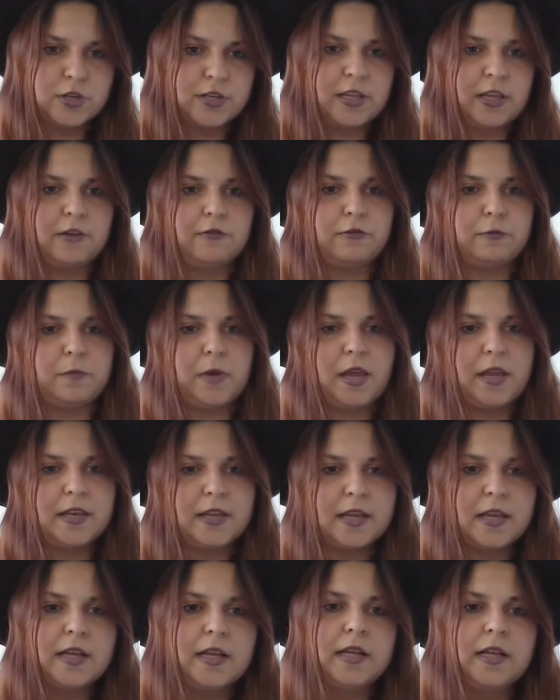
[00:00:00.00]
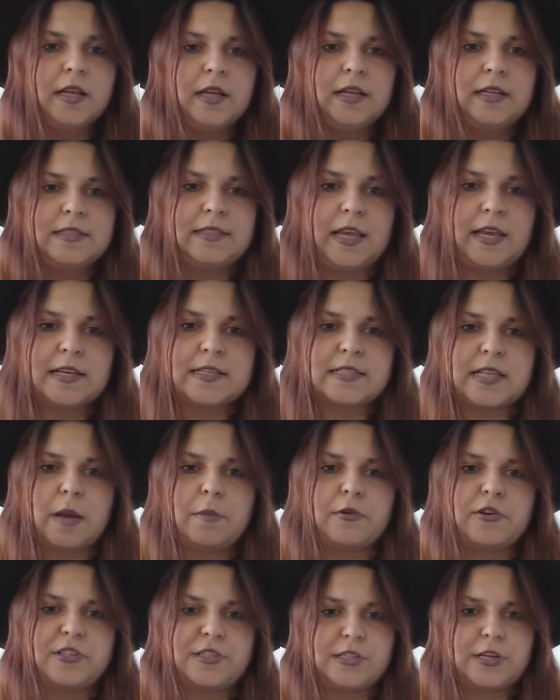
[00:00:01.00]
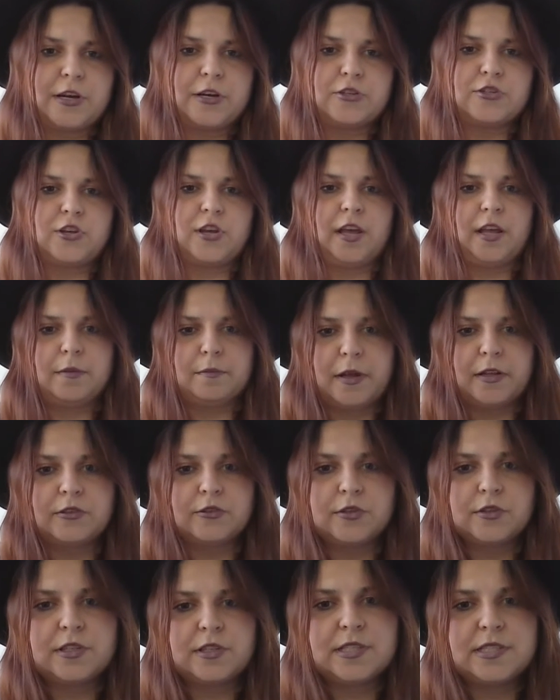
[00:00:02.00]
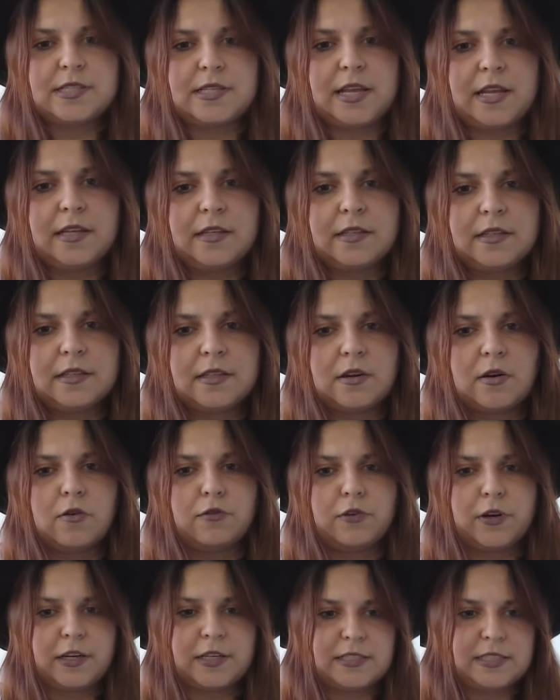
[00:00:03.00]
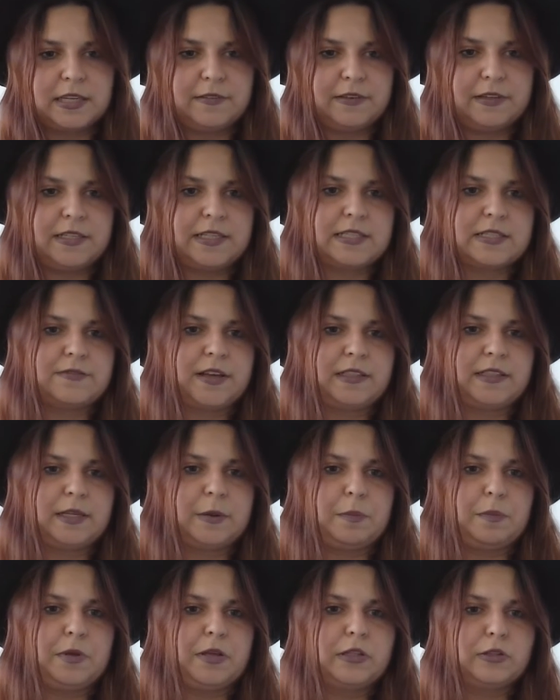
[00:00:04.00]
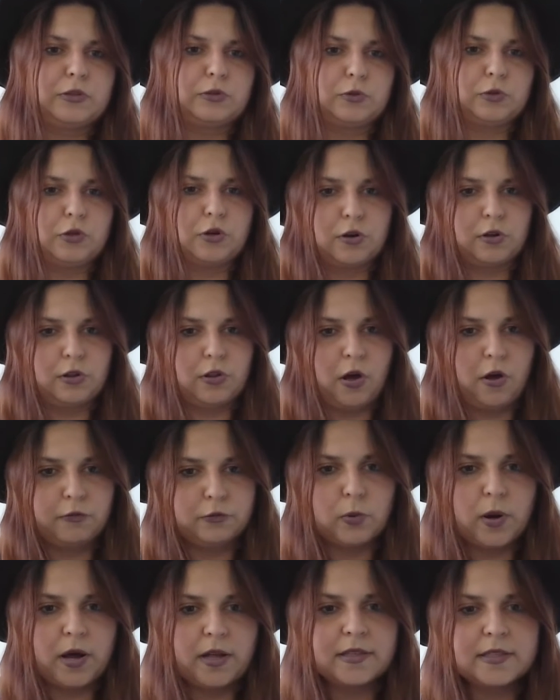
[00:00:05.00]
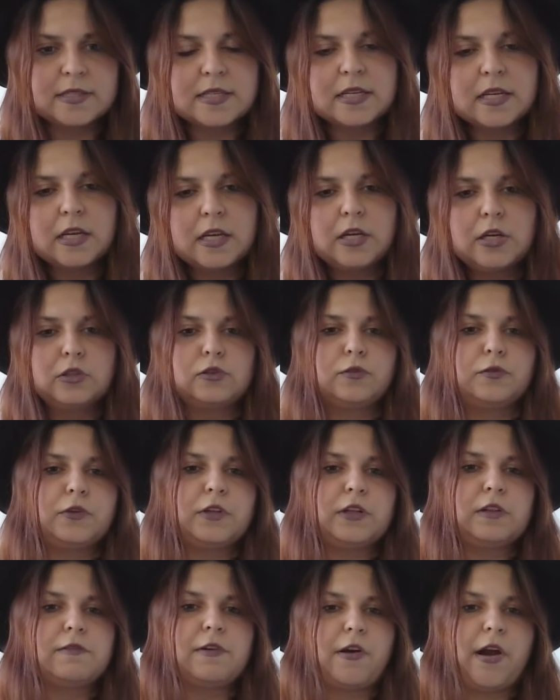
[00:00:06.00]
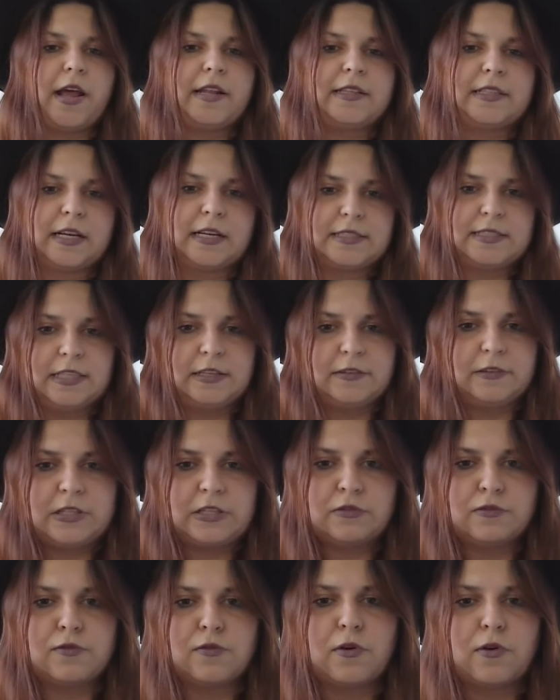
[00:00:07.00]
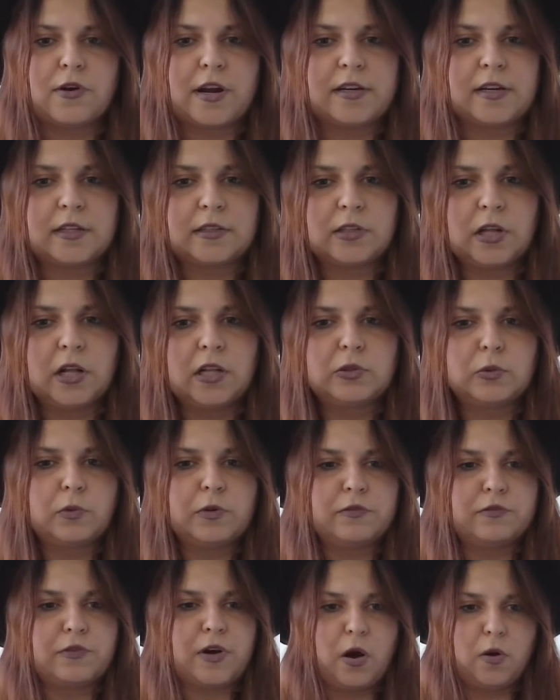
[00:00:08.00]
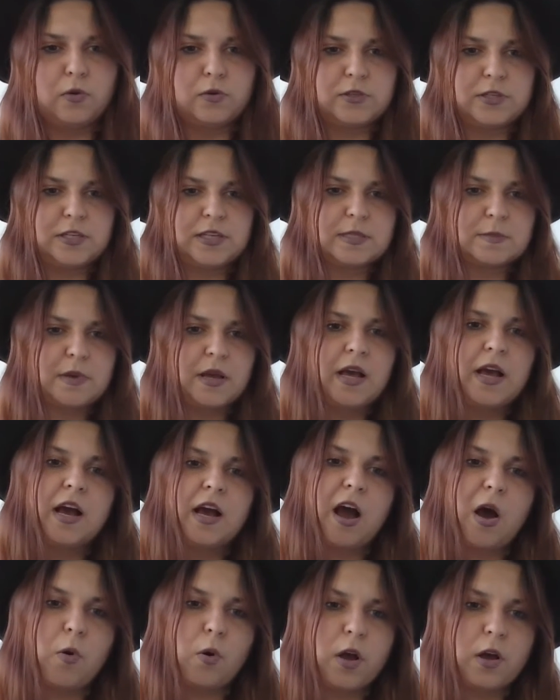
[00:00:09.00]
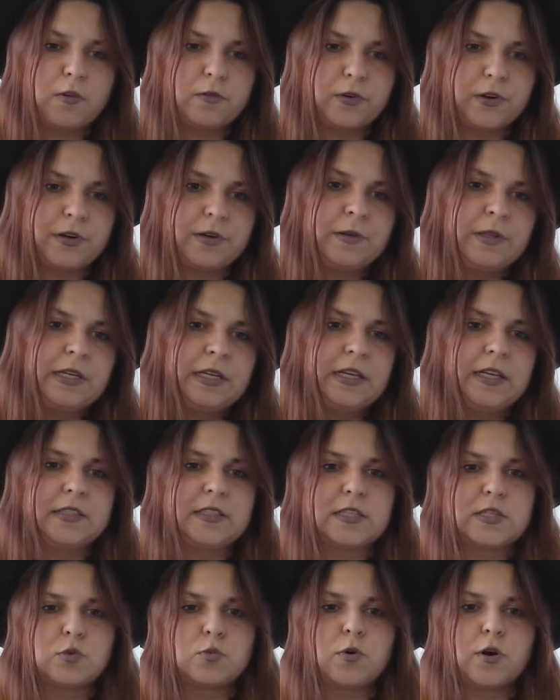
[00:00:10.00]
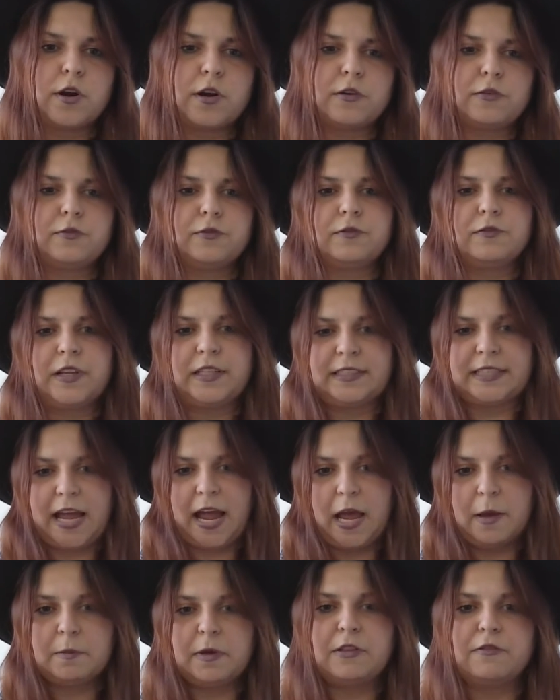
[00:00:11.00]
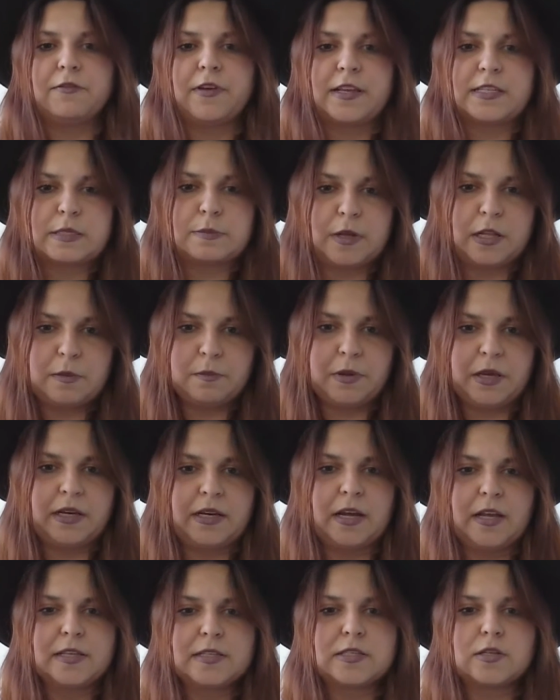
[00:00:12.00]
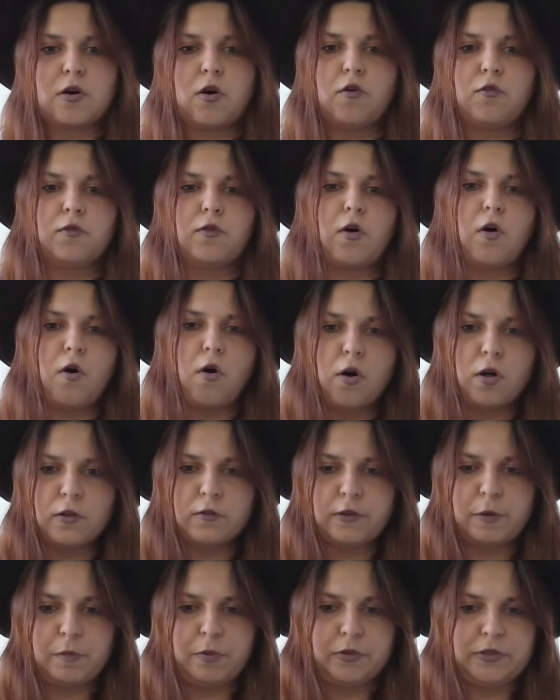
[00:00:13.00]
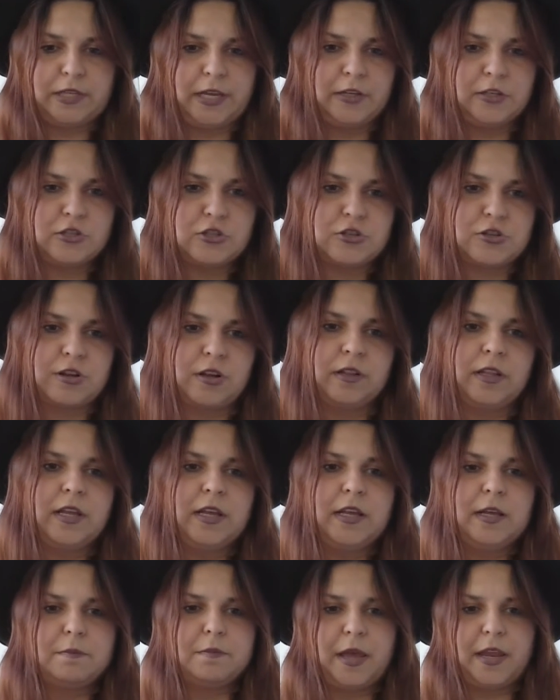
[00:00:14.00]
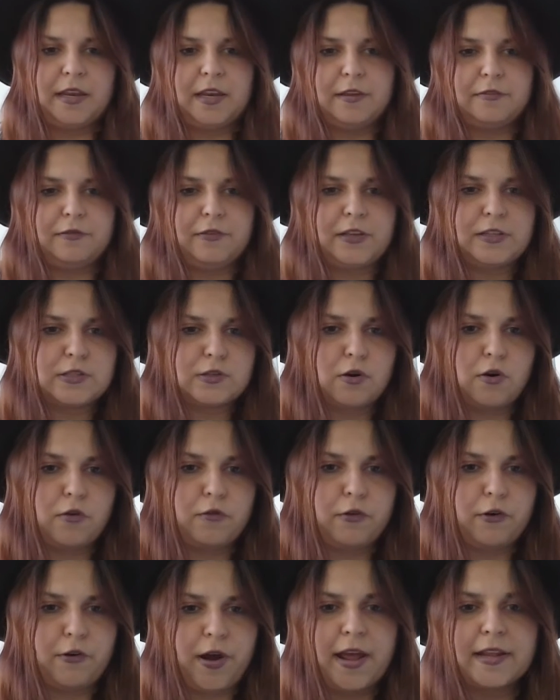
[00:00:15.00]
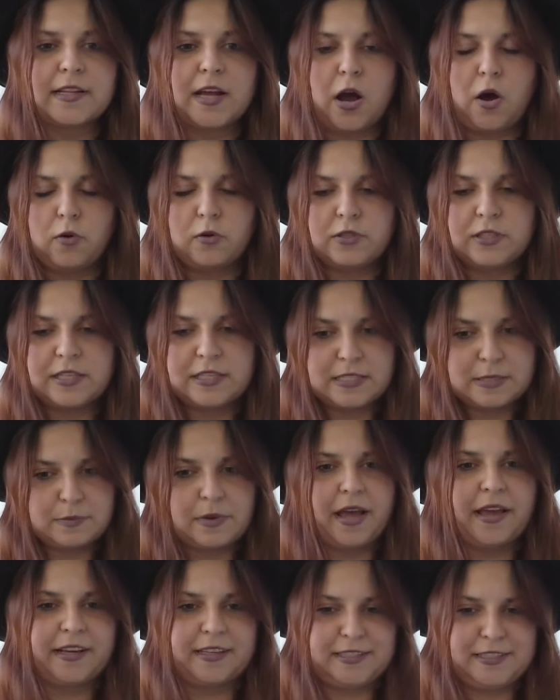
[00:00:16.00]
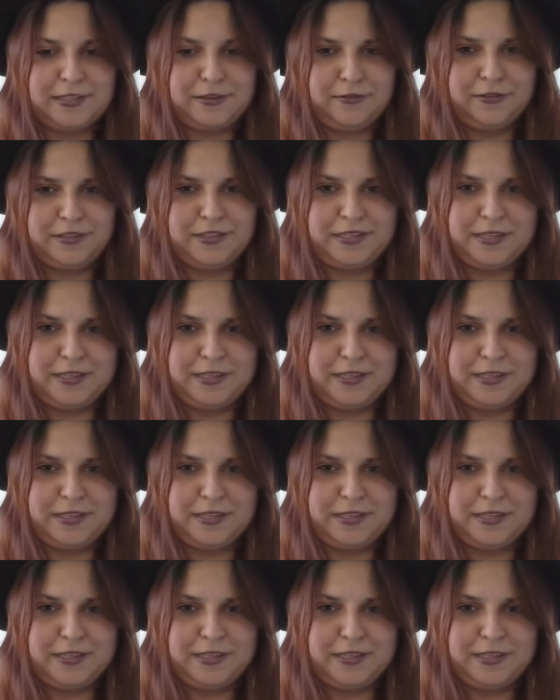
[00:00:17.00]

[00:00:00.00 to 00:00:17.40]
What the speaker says: if many take some research and better understand of activities that appeal to your loved ones to feel the right activity for an adult with autism. However, it is worth the time investment because of all the potential benefits of the right autism activity.